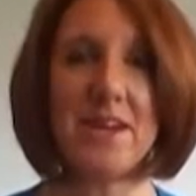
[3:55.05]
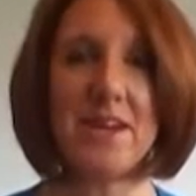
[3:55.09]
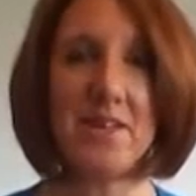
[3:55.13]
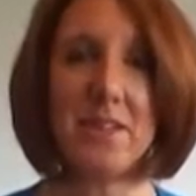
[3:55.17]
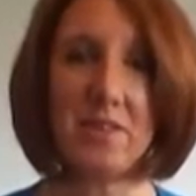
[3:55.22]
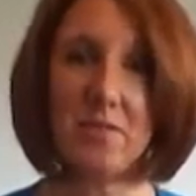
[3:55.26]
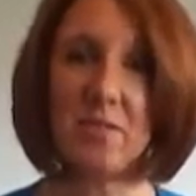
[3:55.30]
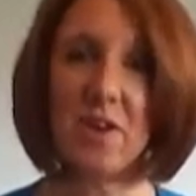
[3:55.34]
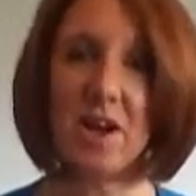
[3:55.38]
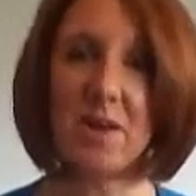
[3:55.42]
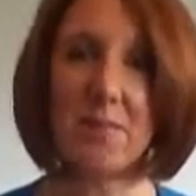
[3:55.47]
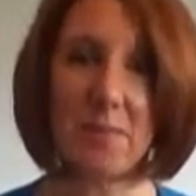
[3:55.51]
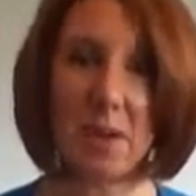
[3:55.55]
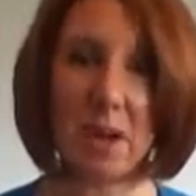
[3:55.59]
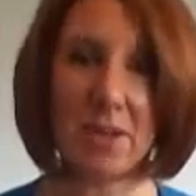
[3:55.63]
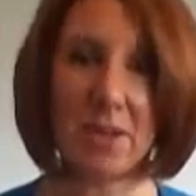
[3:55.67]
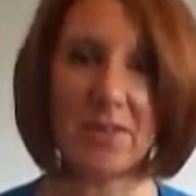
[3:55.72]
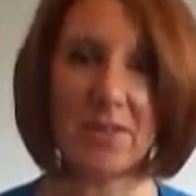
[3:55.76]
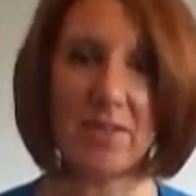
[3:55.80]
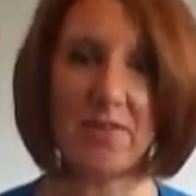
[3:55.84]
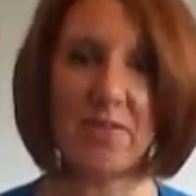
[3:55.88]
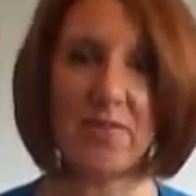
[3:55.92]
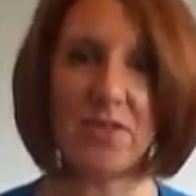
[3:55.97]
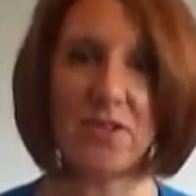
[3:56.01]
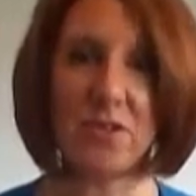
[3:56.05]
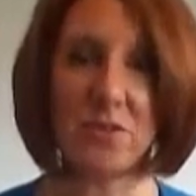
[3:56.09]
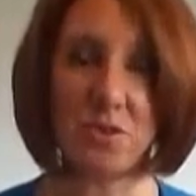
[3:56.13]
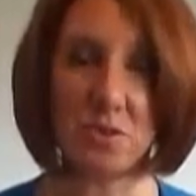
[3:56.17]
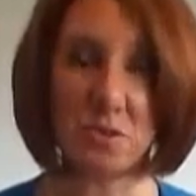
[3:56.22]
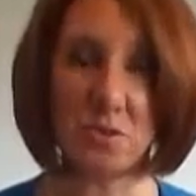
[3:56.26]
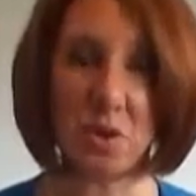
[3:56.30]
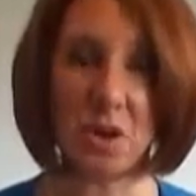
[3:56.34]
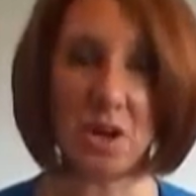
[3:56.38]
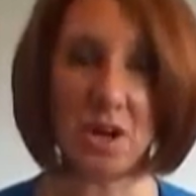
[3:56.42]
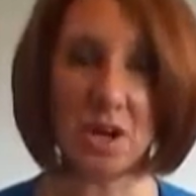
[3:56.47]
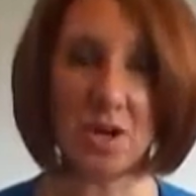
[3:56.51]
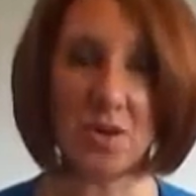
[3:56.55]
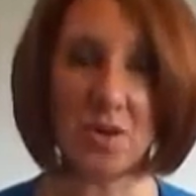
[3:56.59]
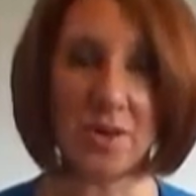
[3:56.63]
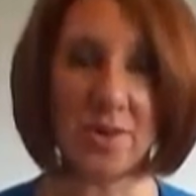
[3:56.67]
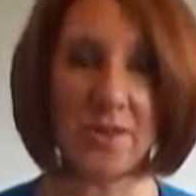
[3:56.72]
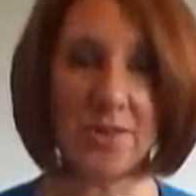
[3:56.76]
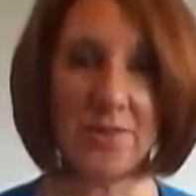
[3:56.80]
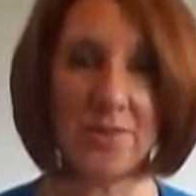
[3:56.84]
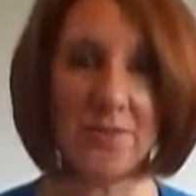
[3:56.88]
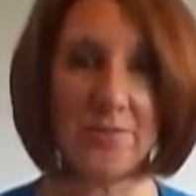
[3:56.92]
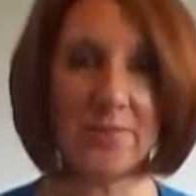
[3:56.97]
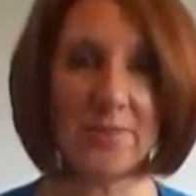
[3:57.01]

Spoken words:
the right person for you to work with,